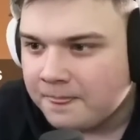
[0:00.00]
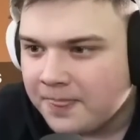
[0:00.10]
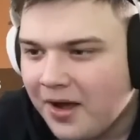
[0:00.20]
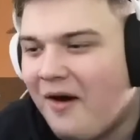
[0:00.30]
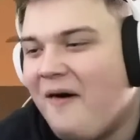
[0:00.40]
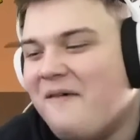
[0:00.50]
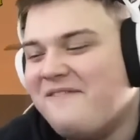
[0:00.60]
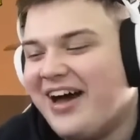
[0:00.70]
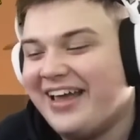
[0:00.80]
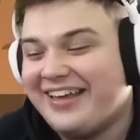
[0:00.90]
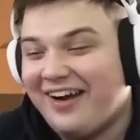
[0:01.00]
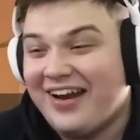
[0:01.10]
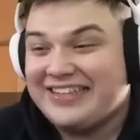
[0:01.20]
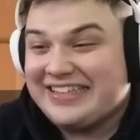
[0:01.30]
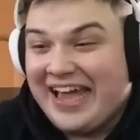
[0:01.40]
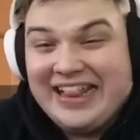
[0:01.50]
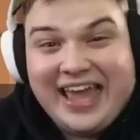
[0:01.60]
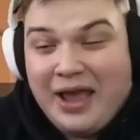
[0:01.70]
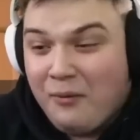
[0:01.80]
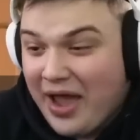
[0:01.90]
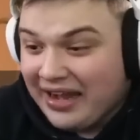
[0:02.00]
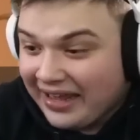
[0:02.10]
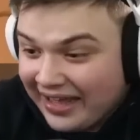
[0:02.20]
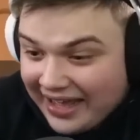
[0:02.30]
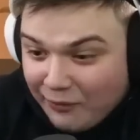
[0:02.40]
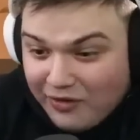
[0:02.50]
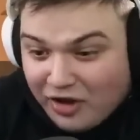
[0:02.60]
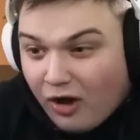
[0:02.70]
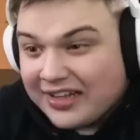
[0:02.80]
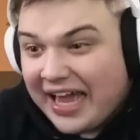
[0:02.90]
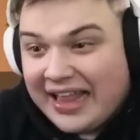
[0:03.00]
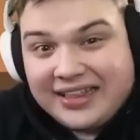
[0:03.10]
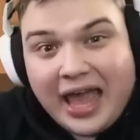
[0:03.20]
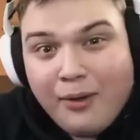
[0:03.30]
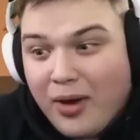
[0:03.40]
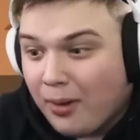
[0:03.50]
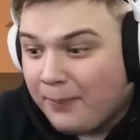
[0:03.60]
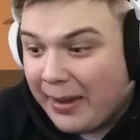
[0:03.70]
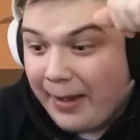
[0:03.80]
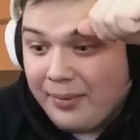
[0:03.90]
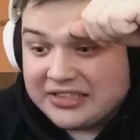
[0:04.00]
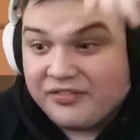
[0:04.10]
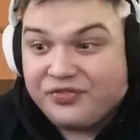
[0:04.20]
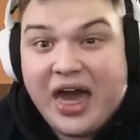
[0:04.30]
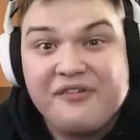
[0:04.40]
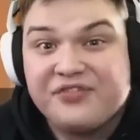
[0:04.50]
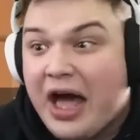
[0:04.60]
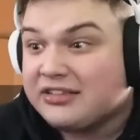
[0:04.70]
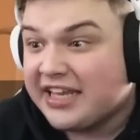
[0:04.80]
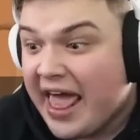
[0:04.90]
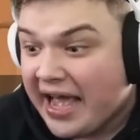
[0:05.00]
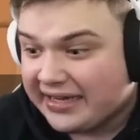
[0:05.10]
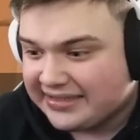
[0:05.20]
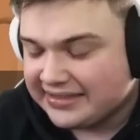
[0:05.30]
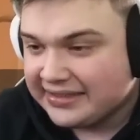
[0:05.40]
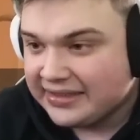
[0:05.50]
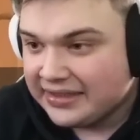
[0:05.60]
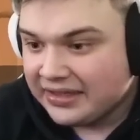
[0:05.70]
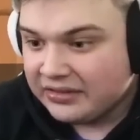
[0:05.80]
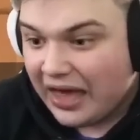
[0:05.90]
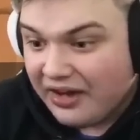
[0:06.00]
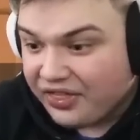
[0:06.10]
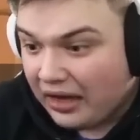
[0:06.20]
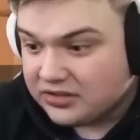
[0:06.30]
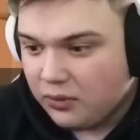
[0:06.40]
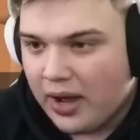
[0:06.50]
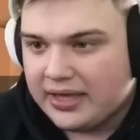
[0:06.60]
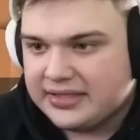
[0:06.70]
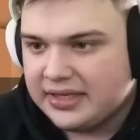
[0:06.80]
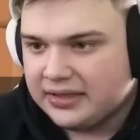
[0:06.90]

Oh my god, it's a 10k win! We got a 10k win on Big Bamboo. That's a 5000x! 5000. Wait, is it?